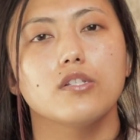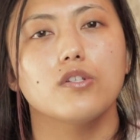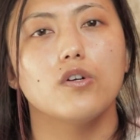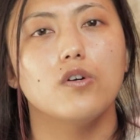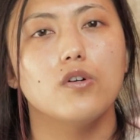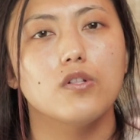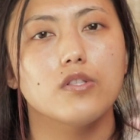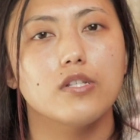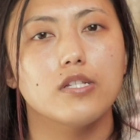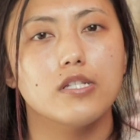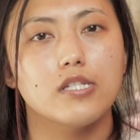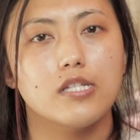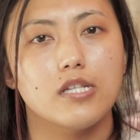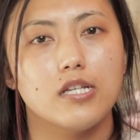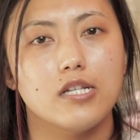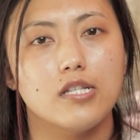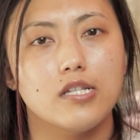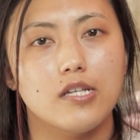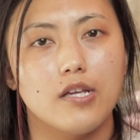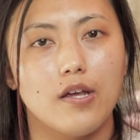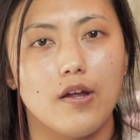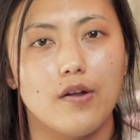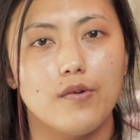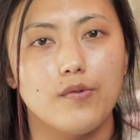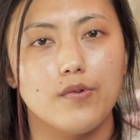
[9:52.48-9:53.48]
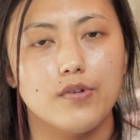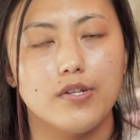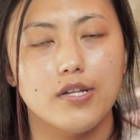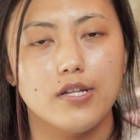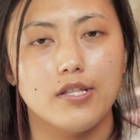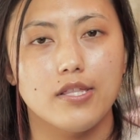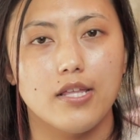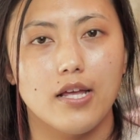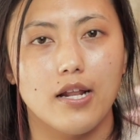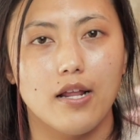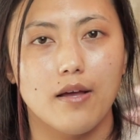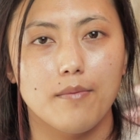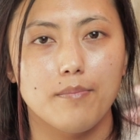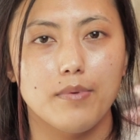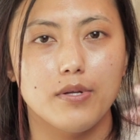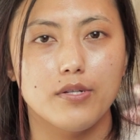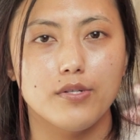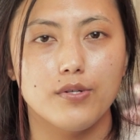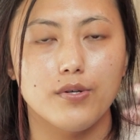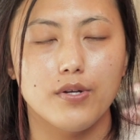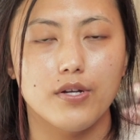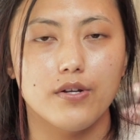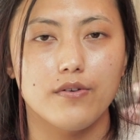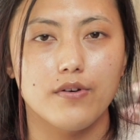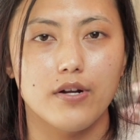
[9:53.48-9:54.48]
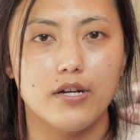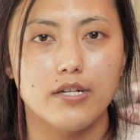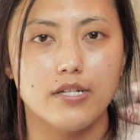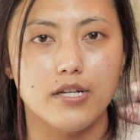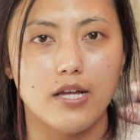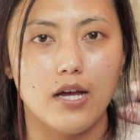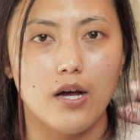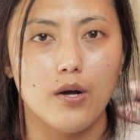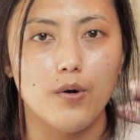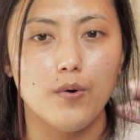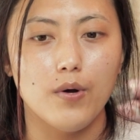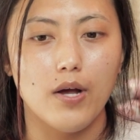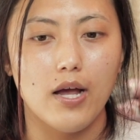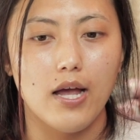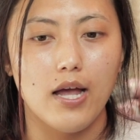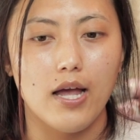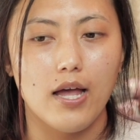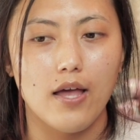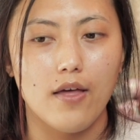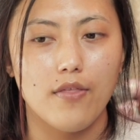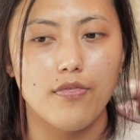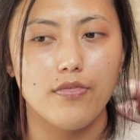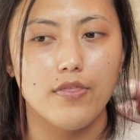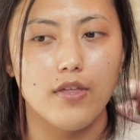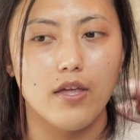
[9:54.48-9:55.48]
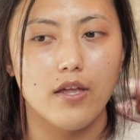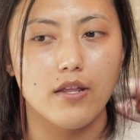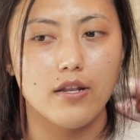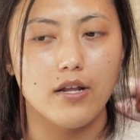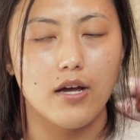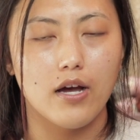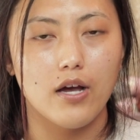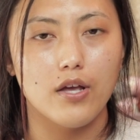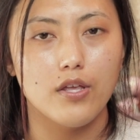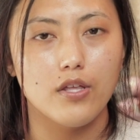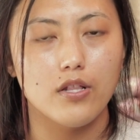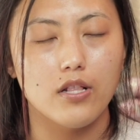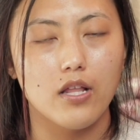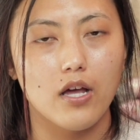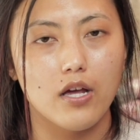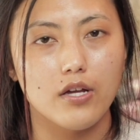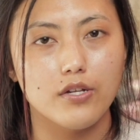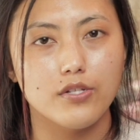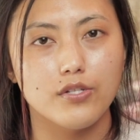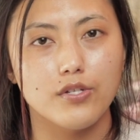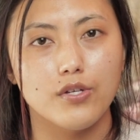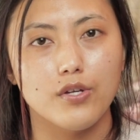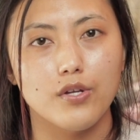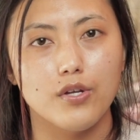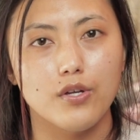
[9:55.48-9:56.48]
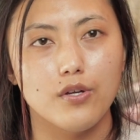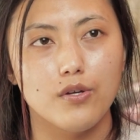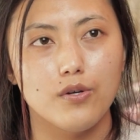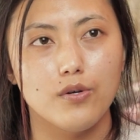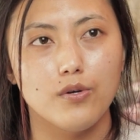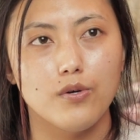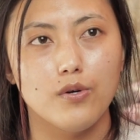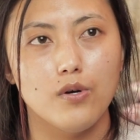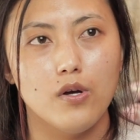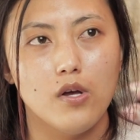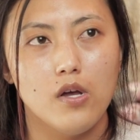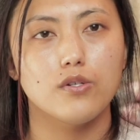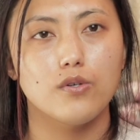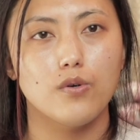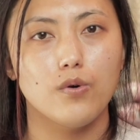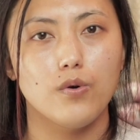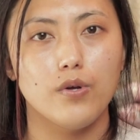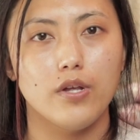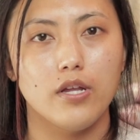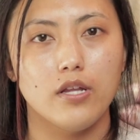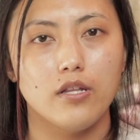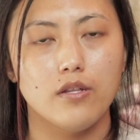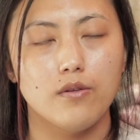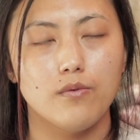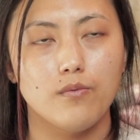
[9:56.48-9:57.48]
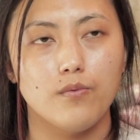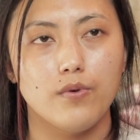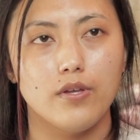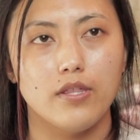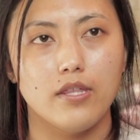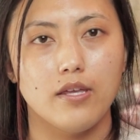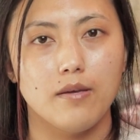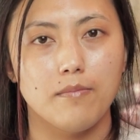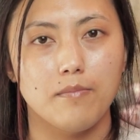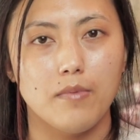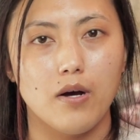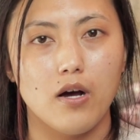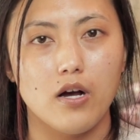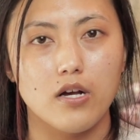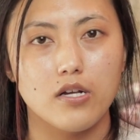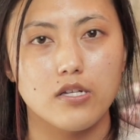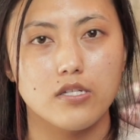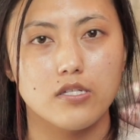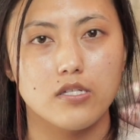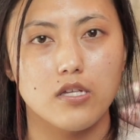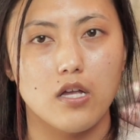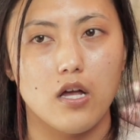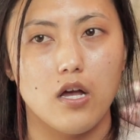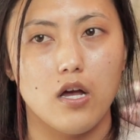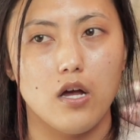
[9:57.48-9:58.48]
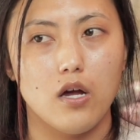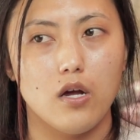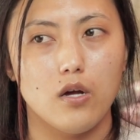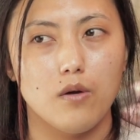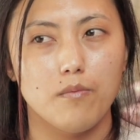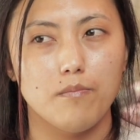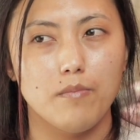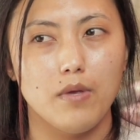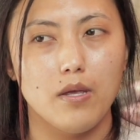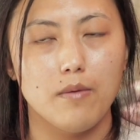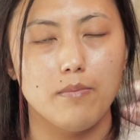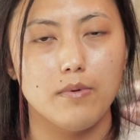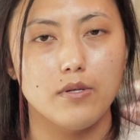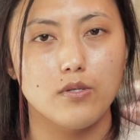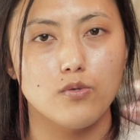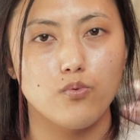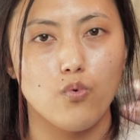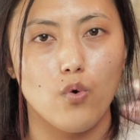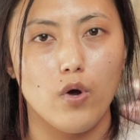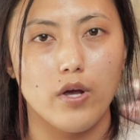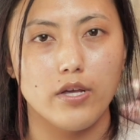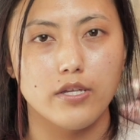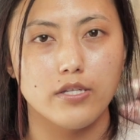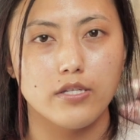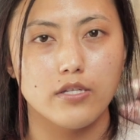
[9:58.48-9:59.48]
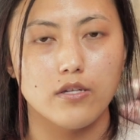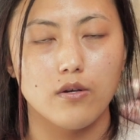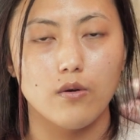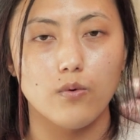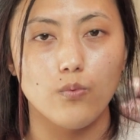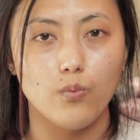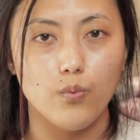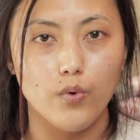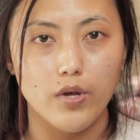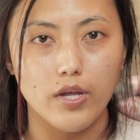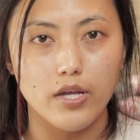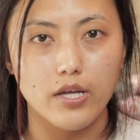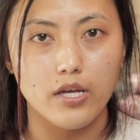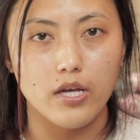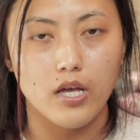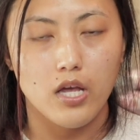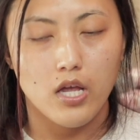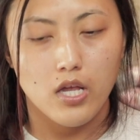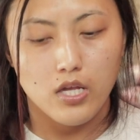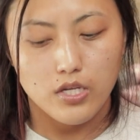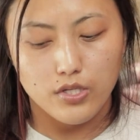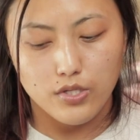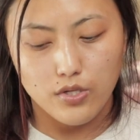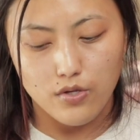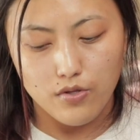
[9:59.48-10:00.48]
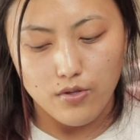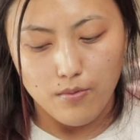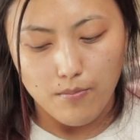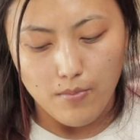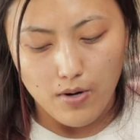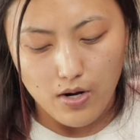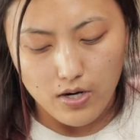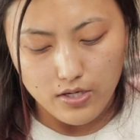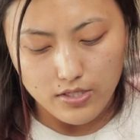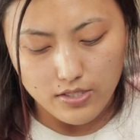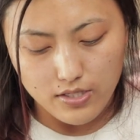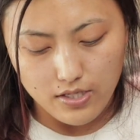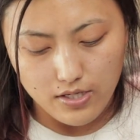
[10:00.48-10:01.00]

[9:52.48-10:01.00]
all the skincare routine that I've been doing right now. And then I like to go in with a mask maybe twice a week. So the mask